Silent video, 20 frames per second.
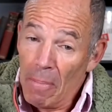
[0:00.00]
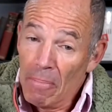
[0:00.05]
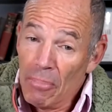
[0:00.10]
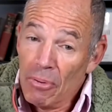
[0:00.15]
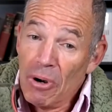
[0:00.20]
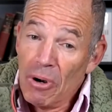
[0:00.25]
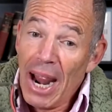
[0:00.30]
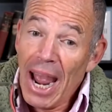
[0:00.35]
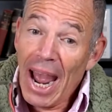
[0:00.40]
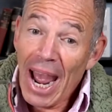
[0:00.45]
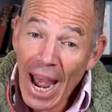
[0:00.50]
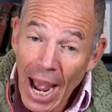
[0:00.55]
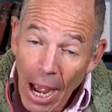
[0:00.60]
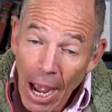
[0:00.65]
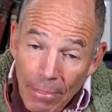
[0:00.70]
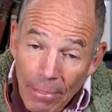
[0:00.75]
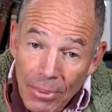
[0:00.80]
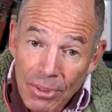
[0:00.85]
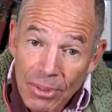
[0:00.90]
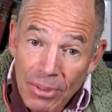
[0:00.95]

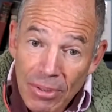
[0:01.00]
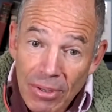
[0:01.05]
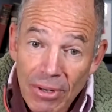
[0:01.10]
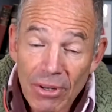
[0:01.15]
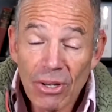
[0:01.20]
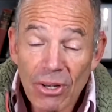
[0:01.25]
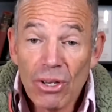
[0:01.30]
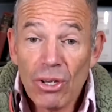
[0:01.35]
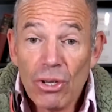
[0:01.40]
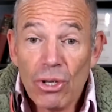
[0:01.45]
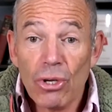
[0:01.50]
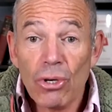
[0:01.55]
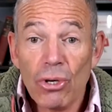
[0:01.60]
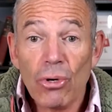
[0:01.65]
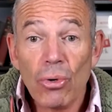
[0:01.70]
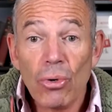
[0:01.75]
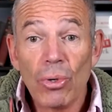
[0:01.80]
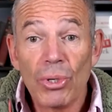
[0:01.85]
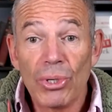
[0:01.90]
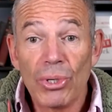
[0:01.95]
Perhaps
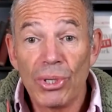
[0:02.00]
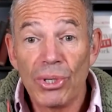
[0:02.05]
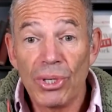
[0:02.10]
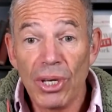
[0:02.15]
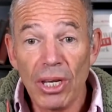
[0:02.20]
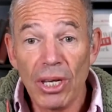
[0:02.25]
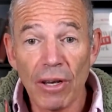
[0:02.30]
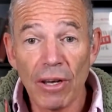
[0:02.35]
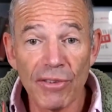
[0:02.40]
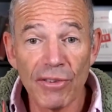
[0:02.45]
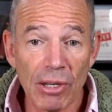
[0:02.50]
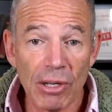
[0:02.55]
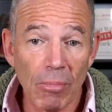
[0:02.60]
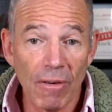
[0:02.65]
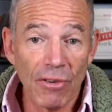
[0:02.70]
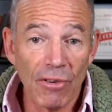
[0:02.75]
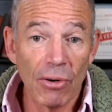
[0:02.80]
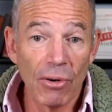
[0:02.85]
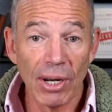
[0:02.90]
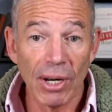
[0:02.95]
you see if some
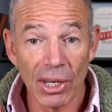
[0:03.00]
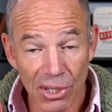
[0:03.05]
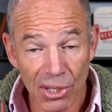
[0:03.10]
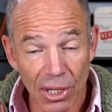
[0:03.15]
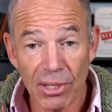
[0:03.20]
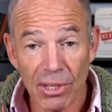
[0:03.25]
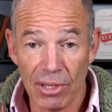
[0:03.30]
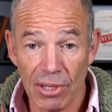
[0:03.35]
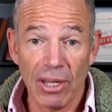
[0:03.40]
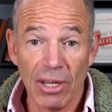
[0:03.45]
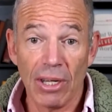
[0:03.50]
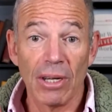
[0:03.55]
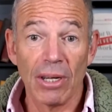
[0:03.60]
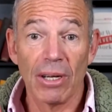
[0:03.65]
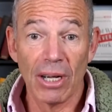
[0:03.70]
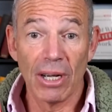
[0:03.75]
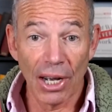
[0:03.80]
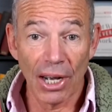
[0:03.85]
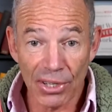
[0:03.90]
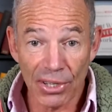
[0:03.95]
of your existing
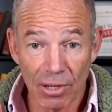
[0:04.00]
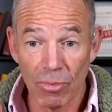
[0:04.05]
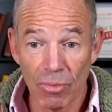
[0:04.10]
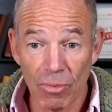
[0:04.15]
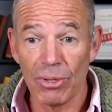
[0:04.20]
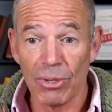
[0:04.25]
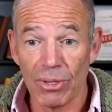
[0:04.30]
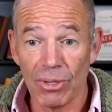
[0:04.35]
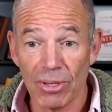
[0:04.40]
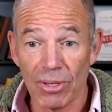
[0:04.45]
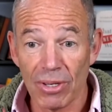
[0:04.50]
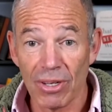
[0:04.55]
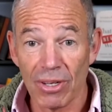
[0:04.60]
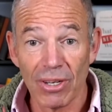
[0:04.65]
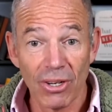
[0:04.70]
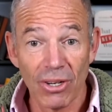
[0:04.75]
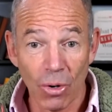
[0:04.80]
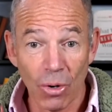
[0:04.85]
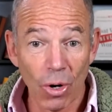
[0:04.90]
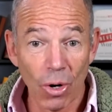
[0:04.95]
customers,
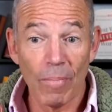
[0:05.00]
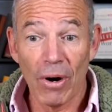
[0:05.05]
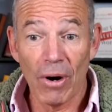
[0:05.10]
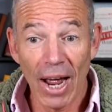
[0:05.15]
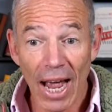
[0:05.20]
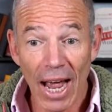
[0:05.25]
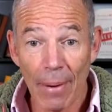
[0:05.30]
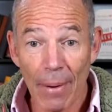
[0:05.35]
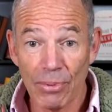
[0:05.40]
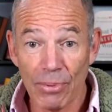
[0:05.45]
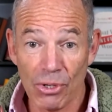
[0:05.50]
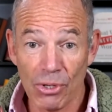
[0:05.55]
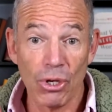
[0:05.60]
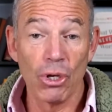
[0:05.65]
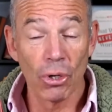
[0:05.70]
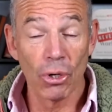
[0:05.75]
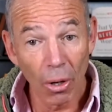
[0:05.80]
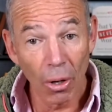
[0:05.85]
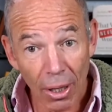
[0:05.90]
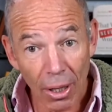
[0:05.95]
or perhaps
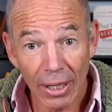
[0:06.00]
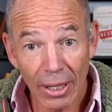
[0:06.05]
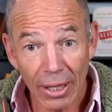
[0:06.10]
your